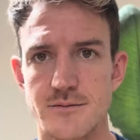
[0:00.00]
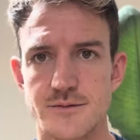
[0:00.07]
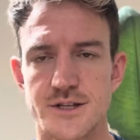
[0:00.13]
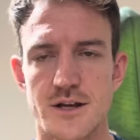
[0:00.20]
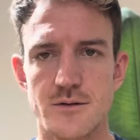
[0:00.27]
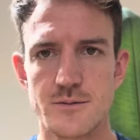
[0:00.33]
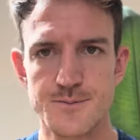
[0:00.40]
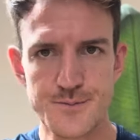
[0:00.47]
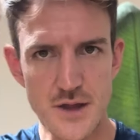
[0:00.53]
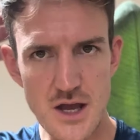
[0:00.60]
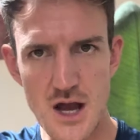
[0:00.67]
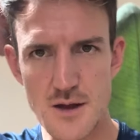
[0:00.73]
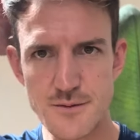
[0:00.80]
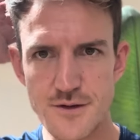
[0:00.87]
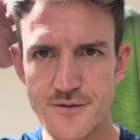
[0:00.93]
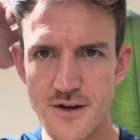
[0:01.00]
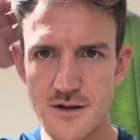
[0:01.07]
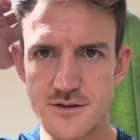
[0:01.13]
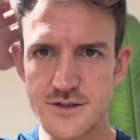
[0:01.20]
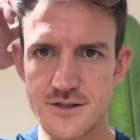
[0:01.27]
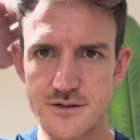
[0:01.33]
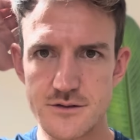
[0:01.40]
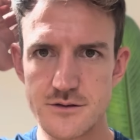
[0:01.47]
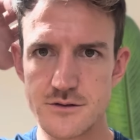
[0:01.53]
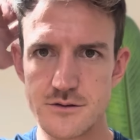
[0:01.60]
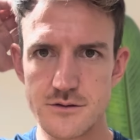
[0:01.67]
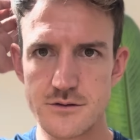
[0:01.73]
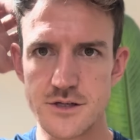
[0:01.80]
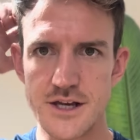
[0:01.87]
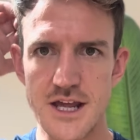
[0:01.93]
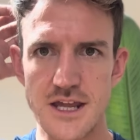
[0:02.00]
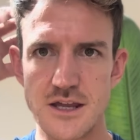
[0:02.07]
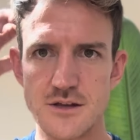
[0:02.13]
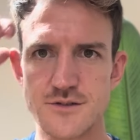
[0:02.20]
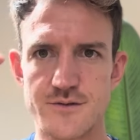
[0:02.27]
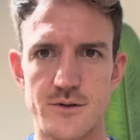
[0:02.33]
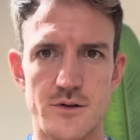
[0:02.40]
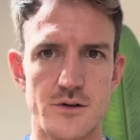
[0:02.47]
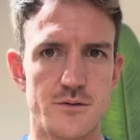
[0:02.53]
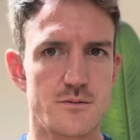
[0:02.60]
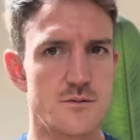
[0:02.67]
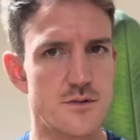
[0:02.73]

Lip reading: So I hope you found today useful.